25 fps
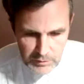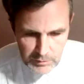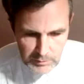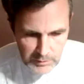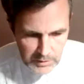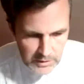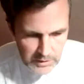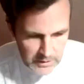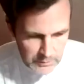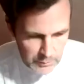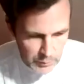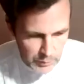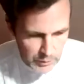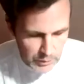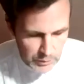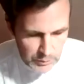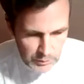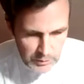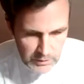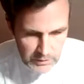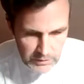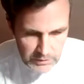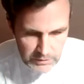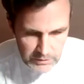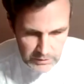my work
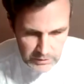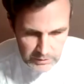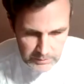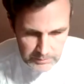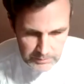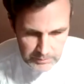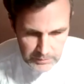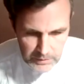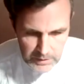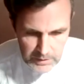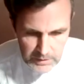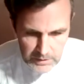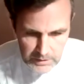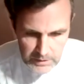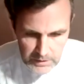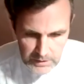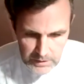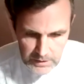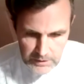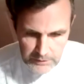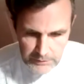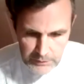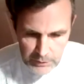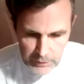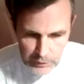with
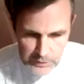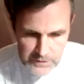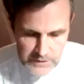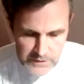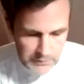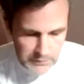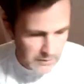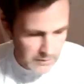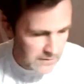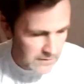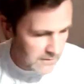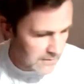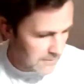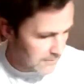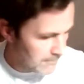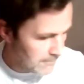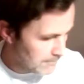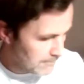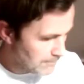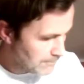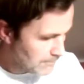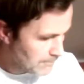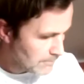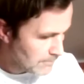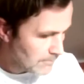philosophers,
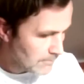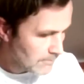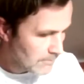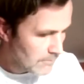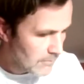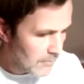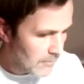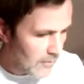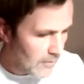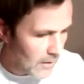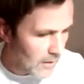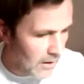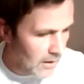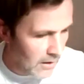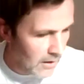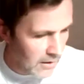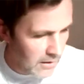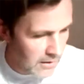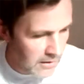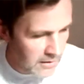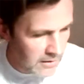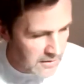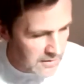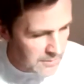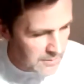
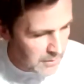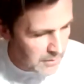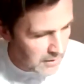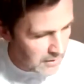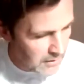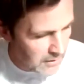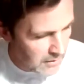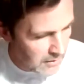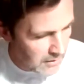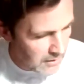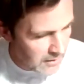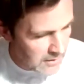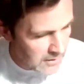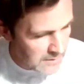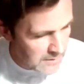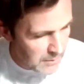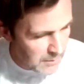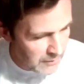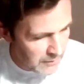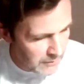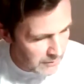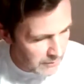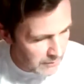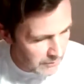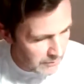and has
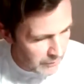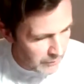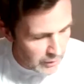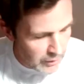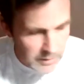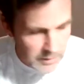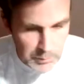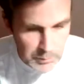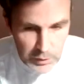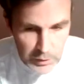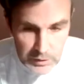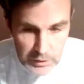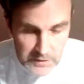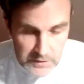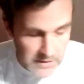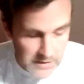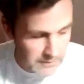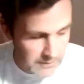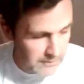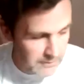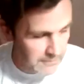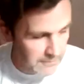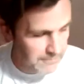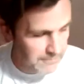been very productive.